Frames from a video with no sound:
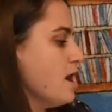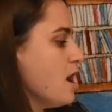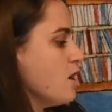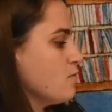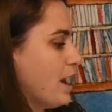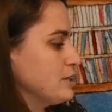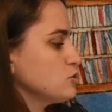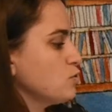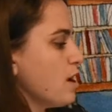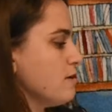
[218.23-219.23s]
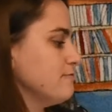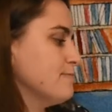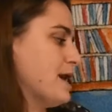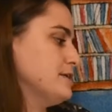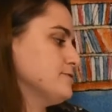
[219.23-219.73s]
All right, 12
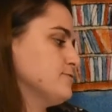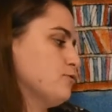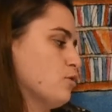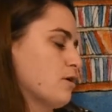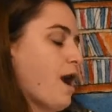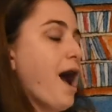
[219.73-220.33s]
minus 4.